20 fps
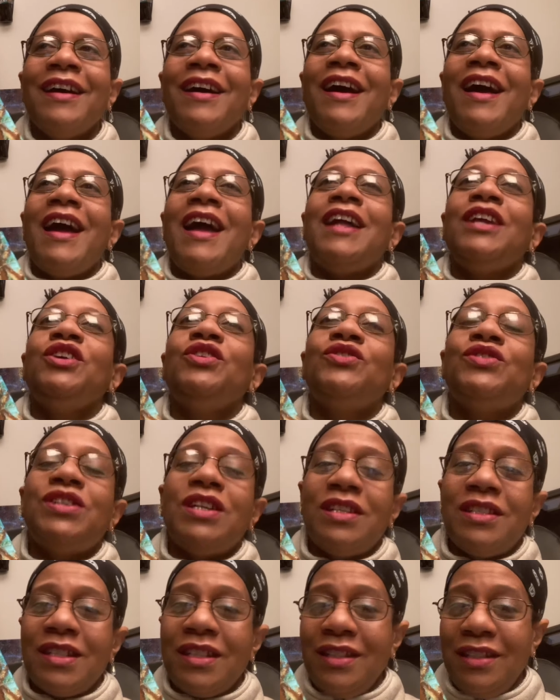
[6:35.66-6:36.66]
And
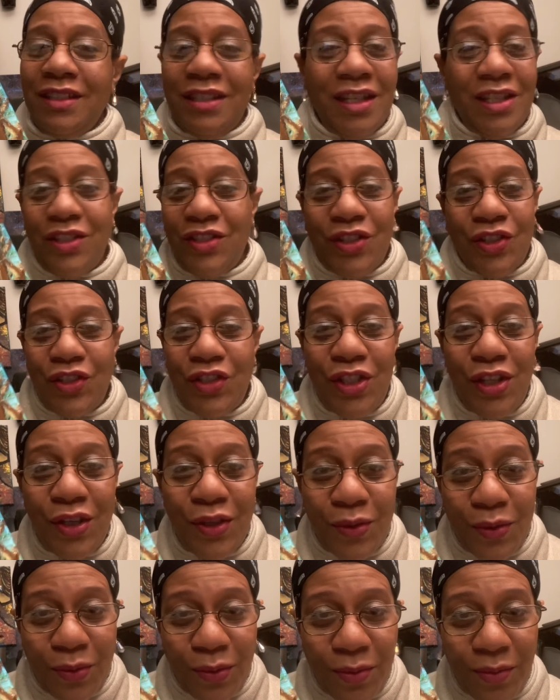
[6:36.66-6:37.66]
it's just
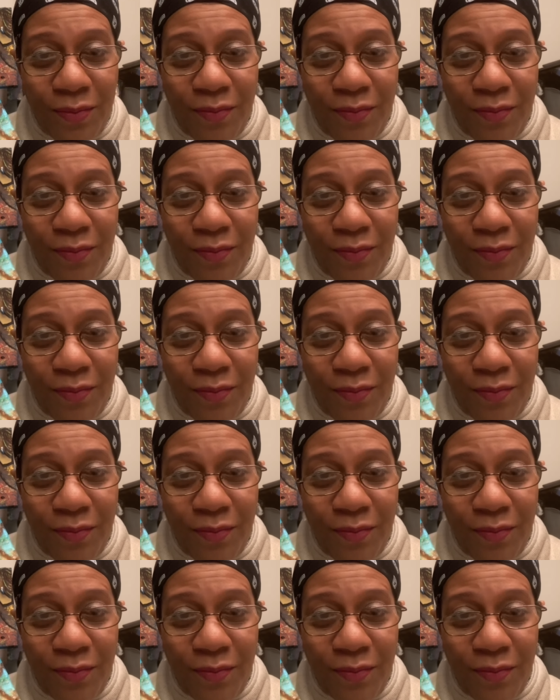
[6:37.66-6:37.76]
you.